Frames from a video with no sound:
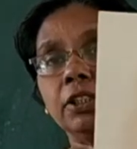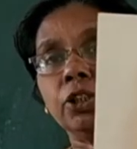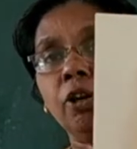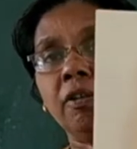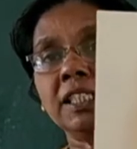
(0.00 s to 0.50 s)

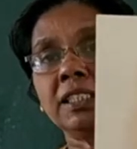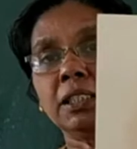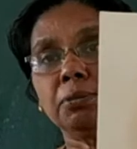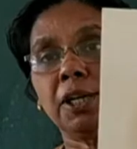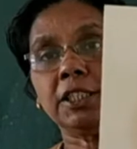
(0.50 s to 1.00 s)
So what's
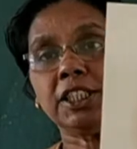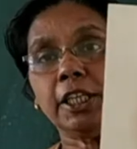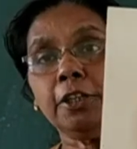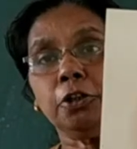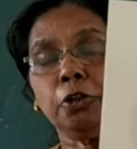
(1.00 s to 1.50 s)
its
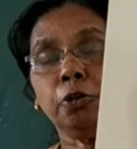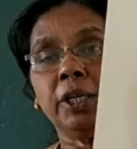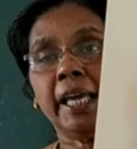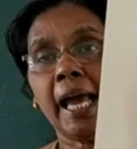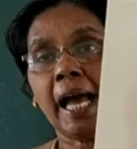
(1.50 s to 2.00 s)
function? To
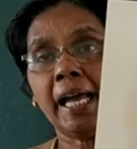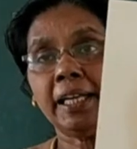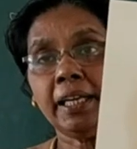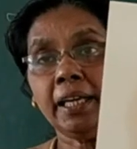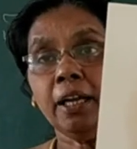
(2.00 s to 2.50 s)

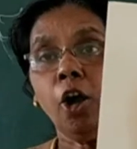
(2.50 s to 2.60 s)
carry